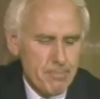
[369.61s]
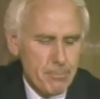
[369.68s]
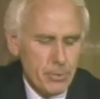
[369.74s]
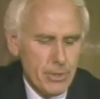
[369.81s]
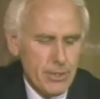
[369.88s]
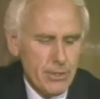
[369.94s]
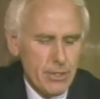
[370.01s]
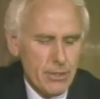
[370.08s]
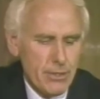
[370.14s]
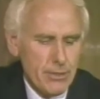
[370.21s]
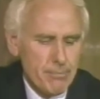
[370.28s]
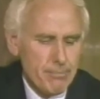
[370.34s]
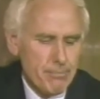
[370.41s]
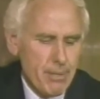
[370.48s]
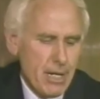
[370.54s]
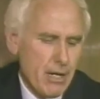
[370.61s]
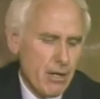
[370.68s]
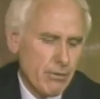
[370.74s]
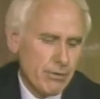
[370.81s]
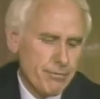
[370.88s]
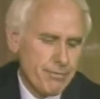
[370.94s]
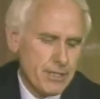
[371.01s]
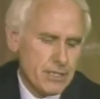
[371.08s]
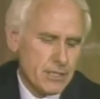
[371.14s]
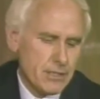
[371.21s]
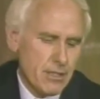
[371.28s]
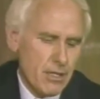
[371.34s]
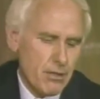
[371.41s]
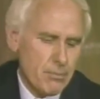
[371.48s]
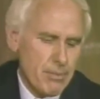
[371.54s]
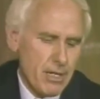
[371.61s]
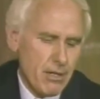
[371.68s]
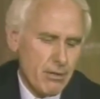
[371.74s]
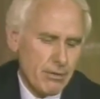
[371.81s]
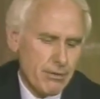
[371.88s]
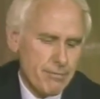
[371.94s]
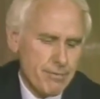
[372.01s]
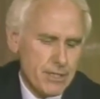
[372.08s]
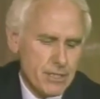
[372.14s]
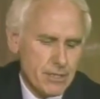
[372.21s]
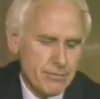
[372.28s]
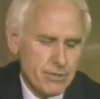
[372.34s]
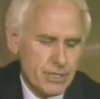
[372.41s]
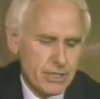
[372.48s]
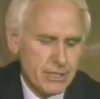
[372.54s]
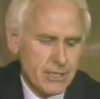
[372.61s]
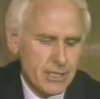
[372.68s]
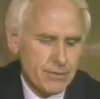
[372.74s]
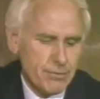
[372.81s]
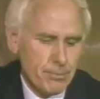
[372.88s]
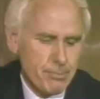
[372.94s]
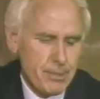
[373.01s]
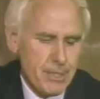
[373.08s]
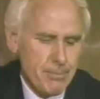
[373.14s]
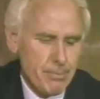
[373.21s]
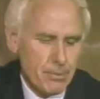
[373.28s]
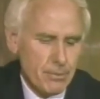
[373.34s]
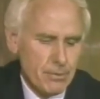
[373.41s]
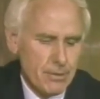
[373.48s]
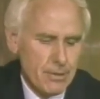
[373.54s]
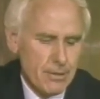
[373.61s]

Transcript: Put in there the biographies and autobiographies of successful people.